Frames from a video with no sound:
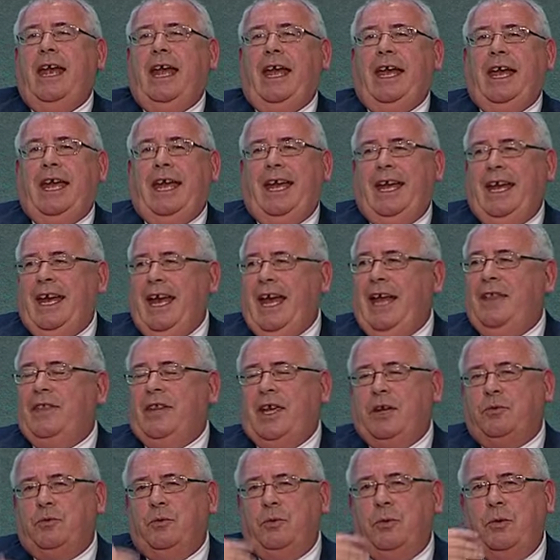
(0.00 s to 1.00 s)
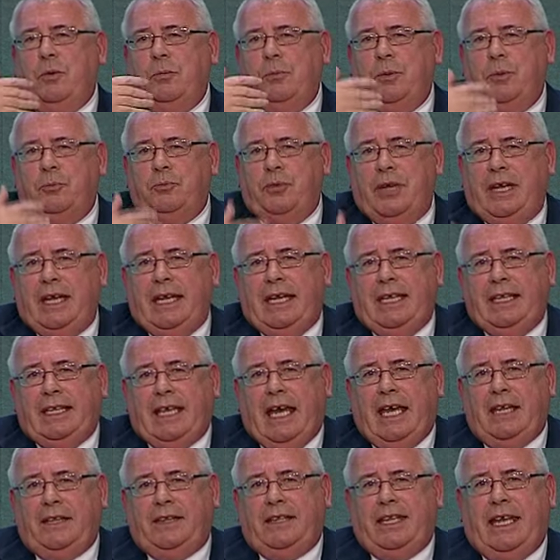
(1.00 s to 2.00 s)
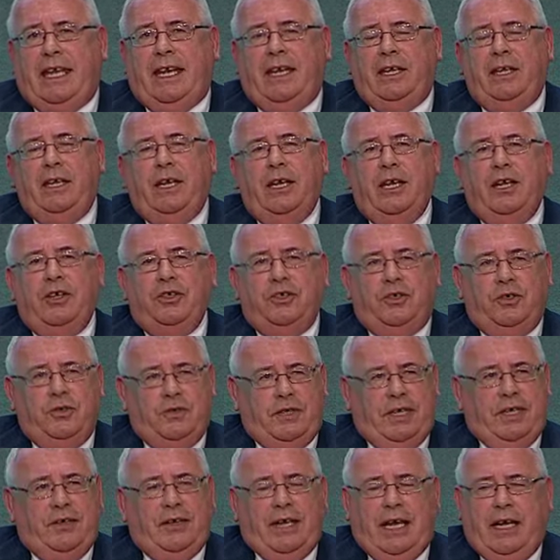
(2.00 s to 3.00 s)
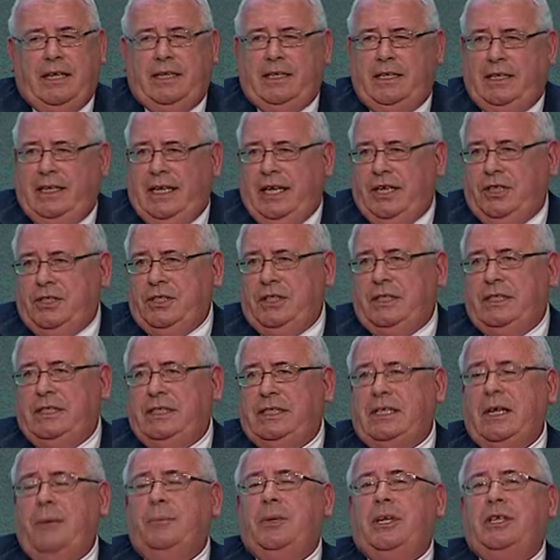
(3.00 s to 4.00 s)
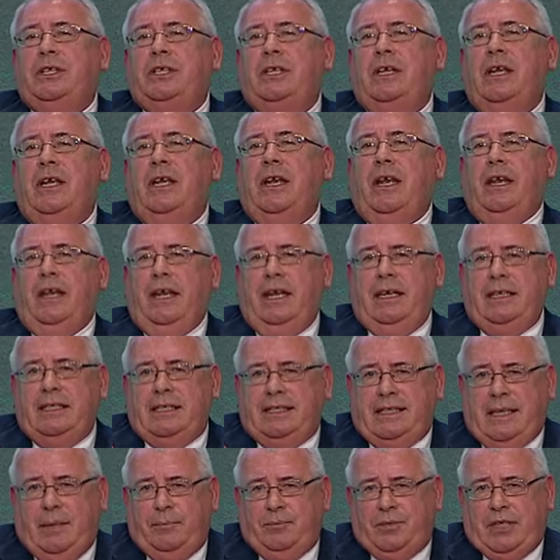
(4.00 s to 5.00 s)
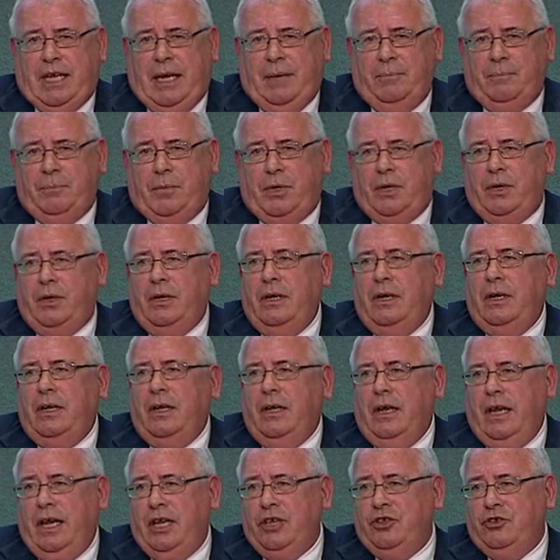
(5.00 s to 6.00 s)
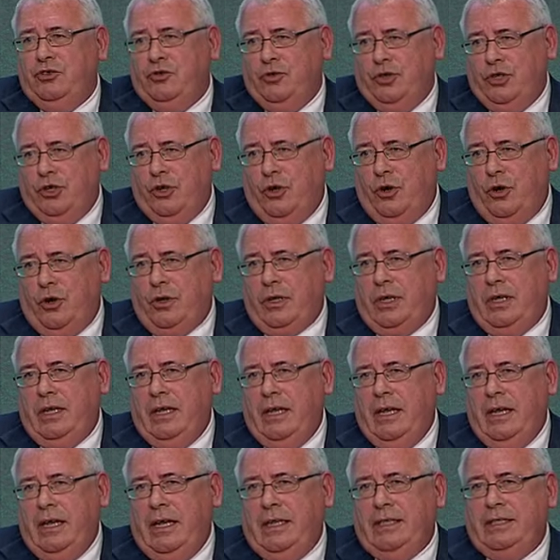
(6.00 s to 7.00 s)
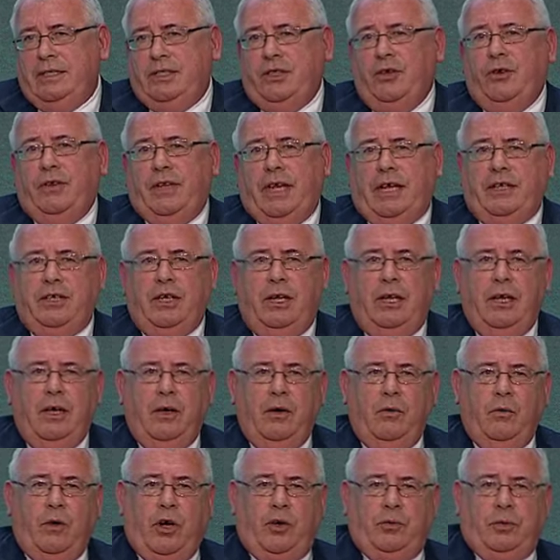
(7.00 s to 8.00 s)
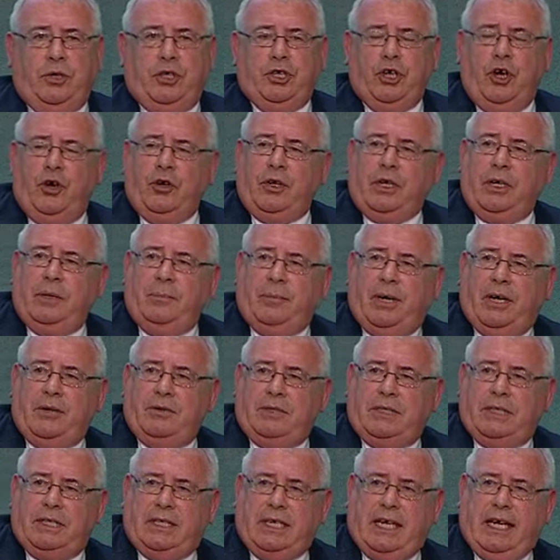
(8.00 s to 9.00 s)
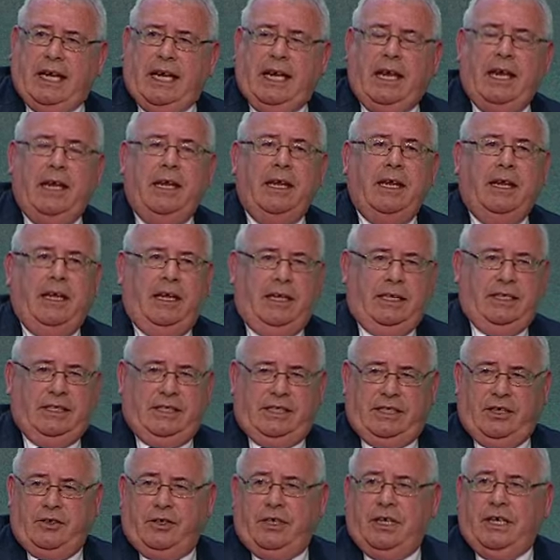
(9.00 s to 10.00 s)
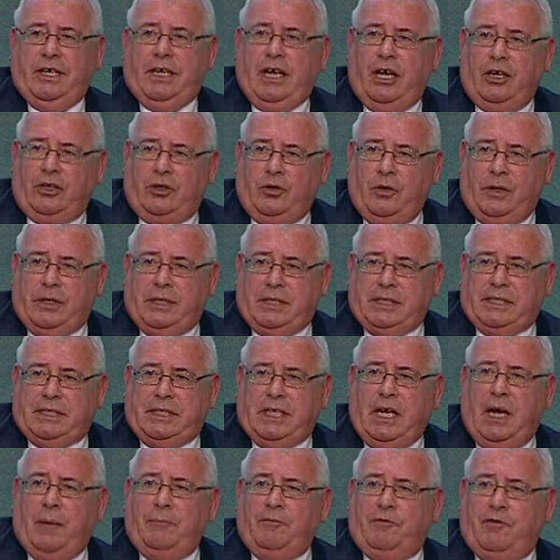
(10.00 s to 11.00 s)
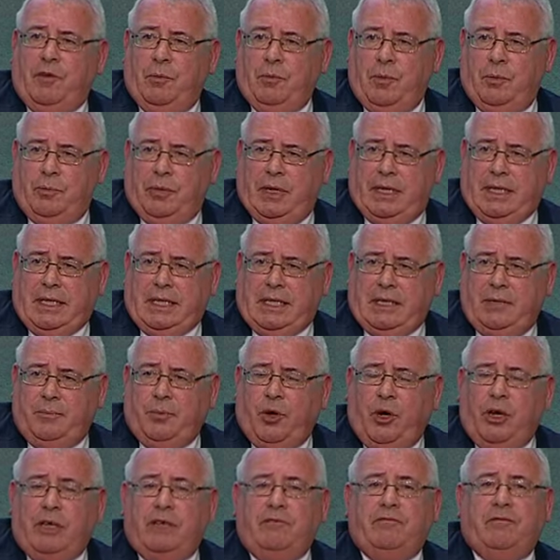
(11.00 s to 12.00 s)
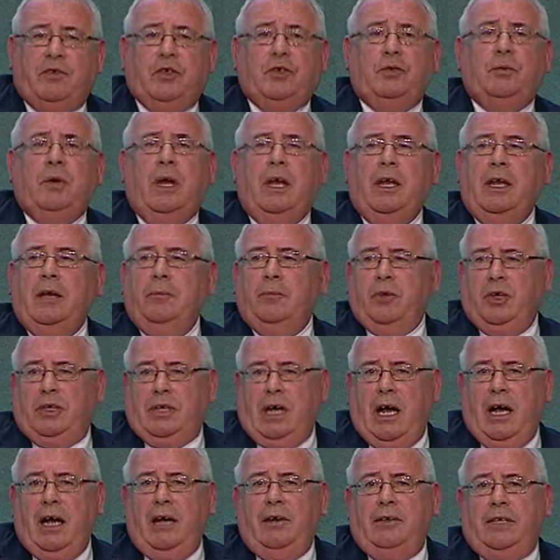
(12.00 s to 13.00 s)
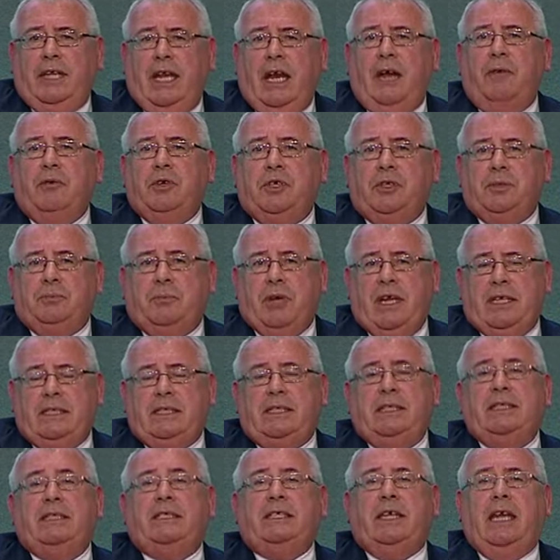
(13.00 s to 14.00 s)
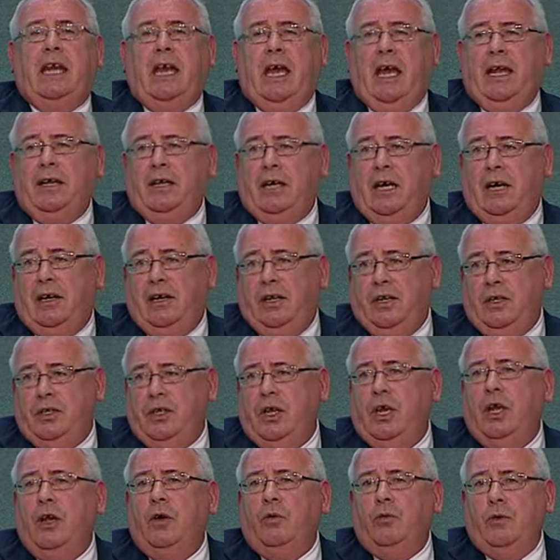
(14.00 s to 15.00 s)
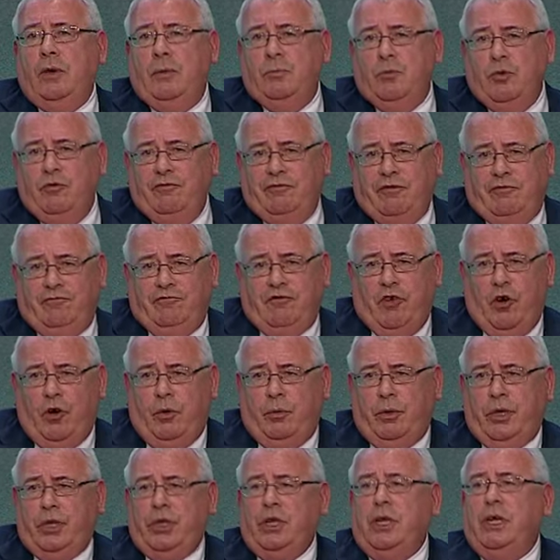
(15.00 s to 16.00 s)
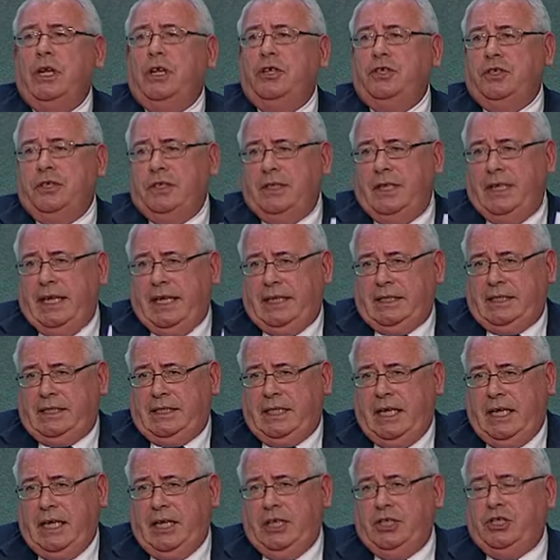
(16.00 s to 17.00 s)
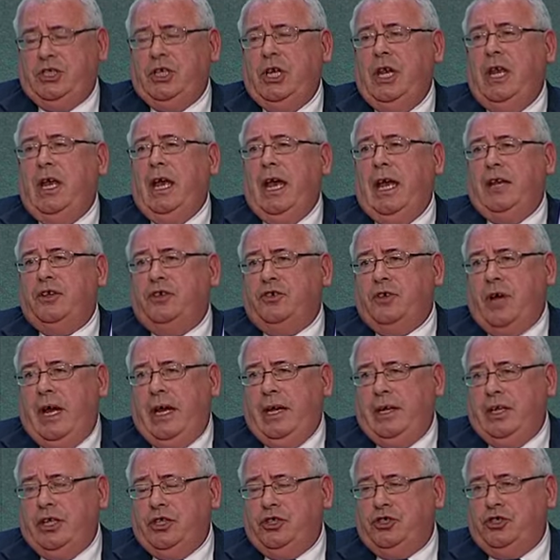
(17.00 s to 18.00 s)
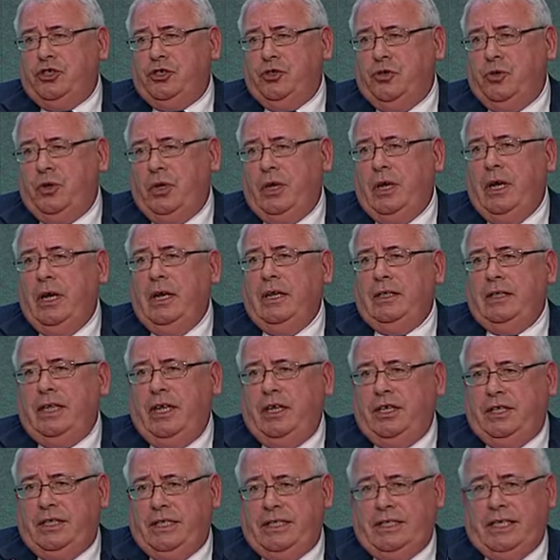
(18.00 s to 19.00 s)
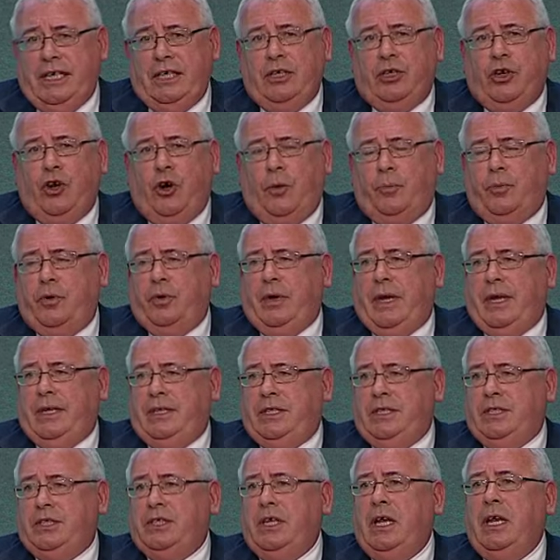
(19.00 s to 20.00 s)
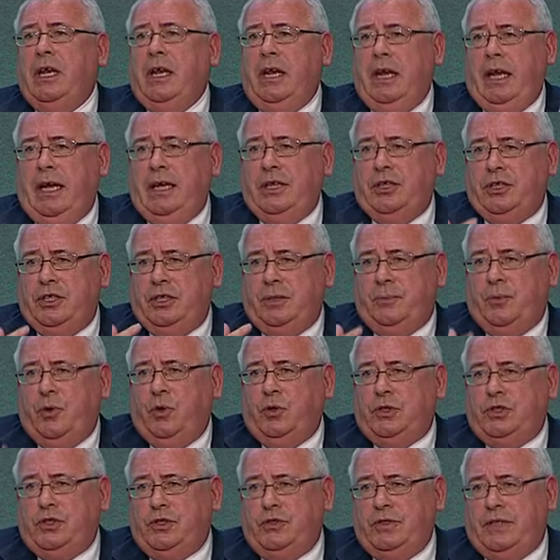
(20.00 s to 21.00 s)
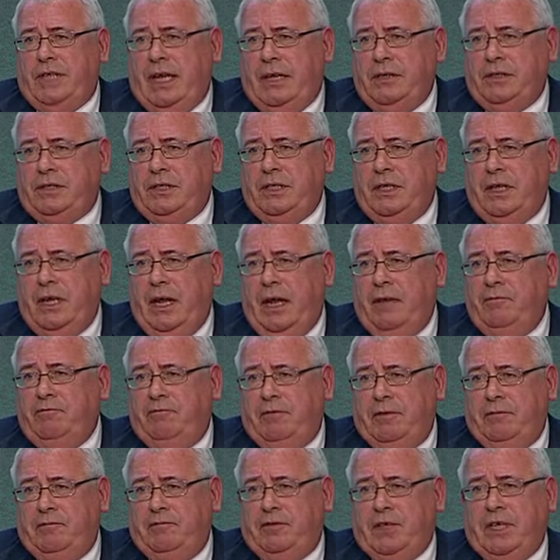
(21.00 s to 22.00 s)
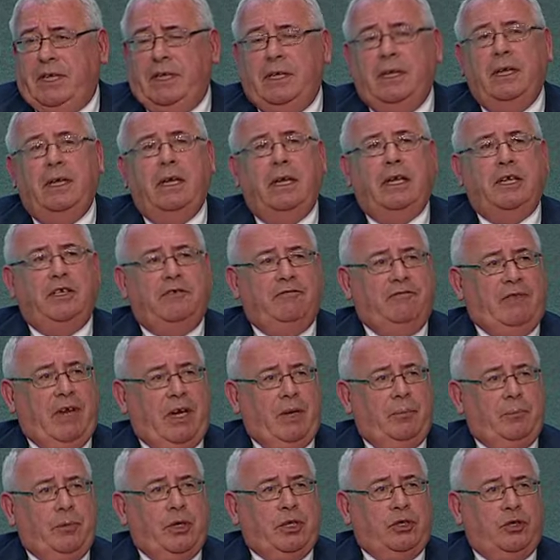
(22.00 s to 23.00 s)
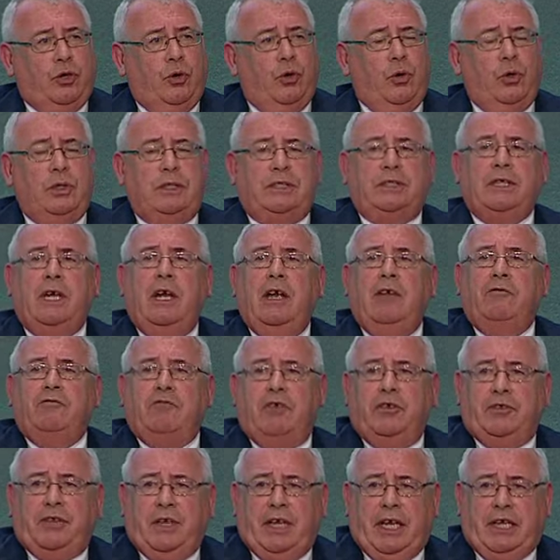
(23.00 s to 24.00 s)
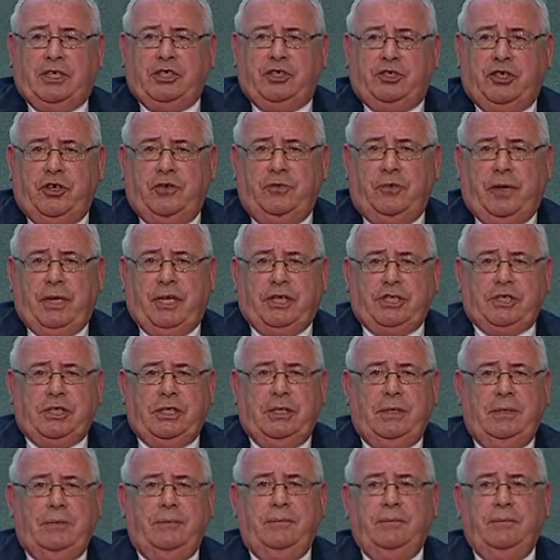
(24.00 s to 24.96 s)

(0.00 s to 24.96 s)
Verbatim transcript: uh, and that we will be bringing that then to the United Nations Summit in September in New York, so that what we're talking about today is certainly not going to stop from a political point of view, but the Irish presidency and Ireland will move it forward to the next stage and try and ensure that it is incorporated into the post 2015 development goals for the next generation.